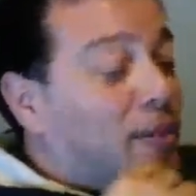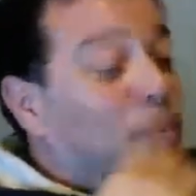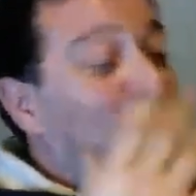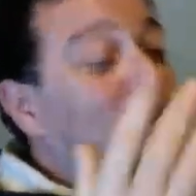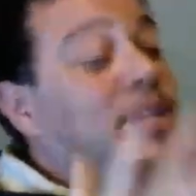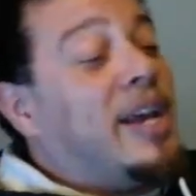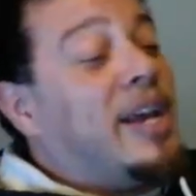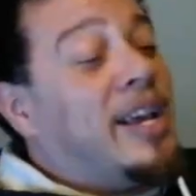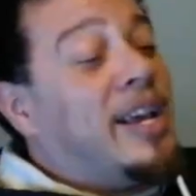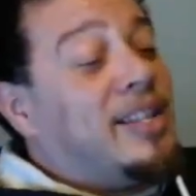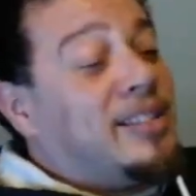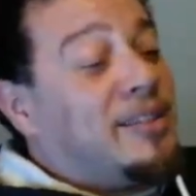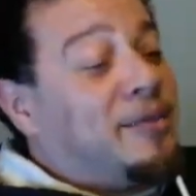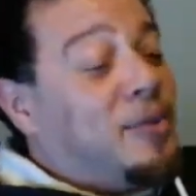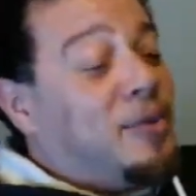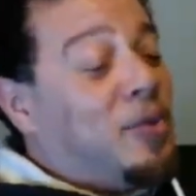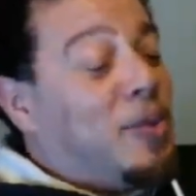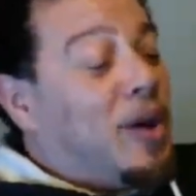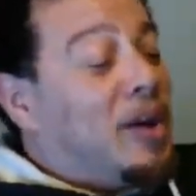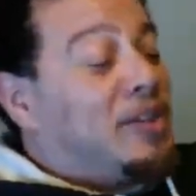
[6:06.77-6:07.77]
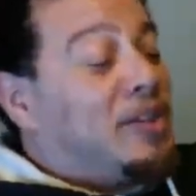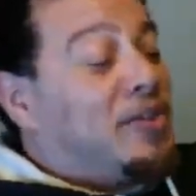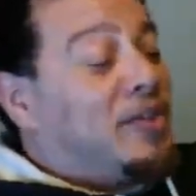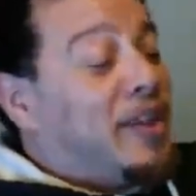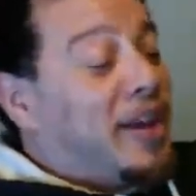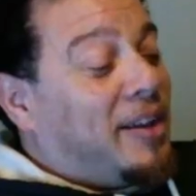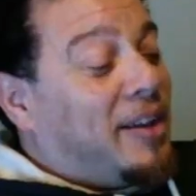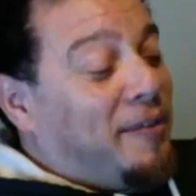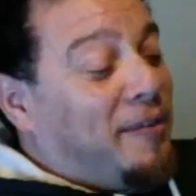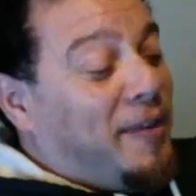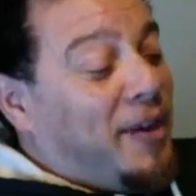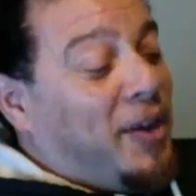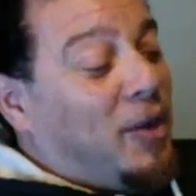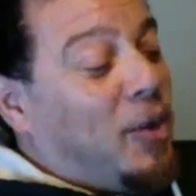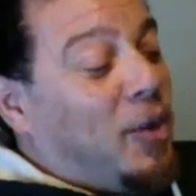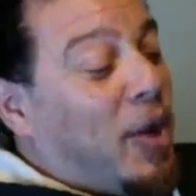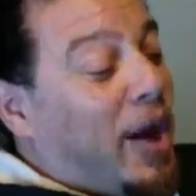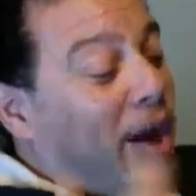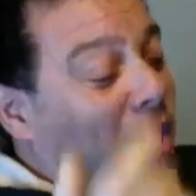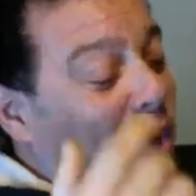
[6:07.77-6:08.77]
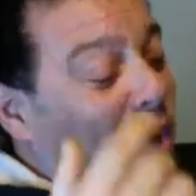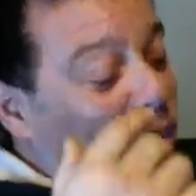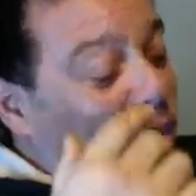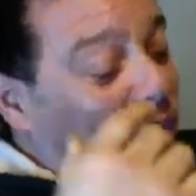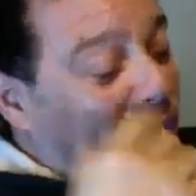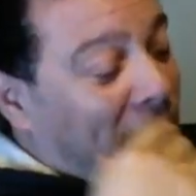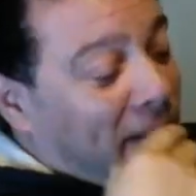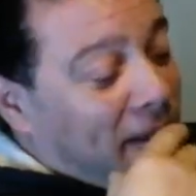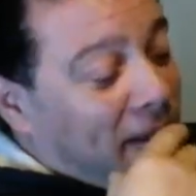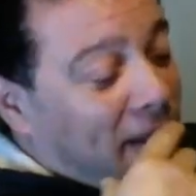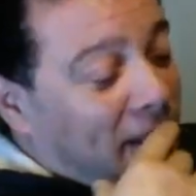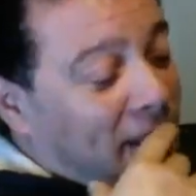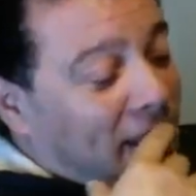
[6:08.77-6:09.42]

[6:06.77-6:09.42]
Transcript: which has, if you watch it, they had a video out on it